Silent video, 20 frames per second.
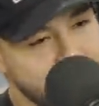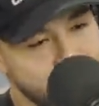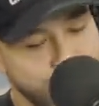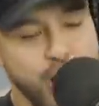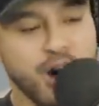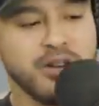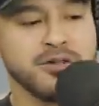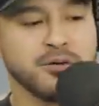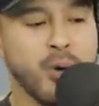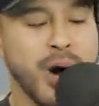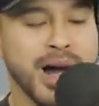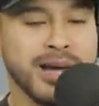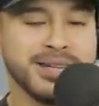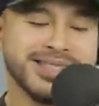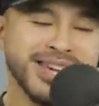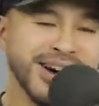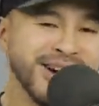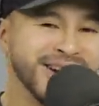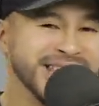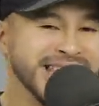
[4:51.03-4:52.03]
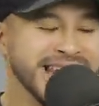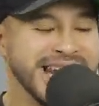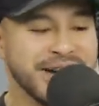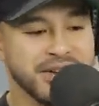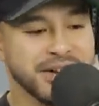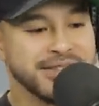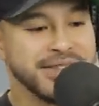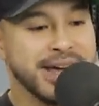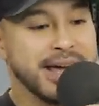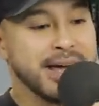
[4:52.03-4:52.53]
off-white tongue and
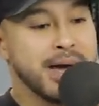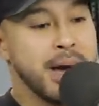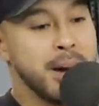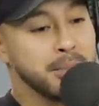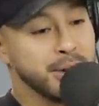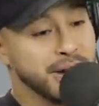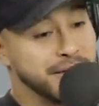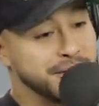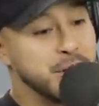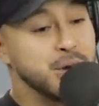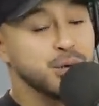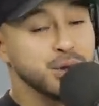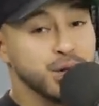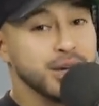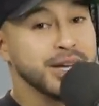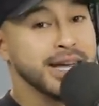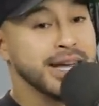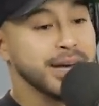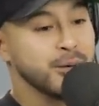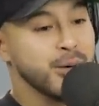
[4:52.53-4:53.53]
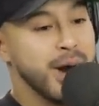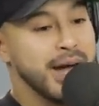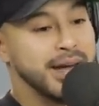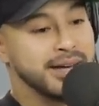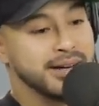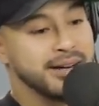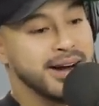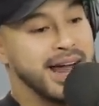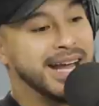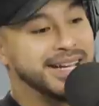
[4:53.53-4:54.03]
everything. But if you look at it right
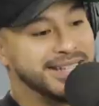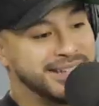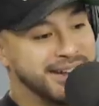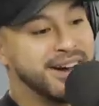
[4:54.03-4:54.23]
here, it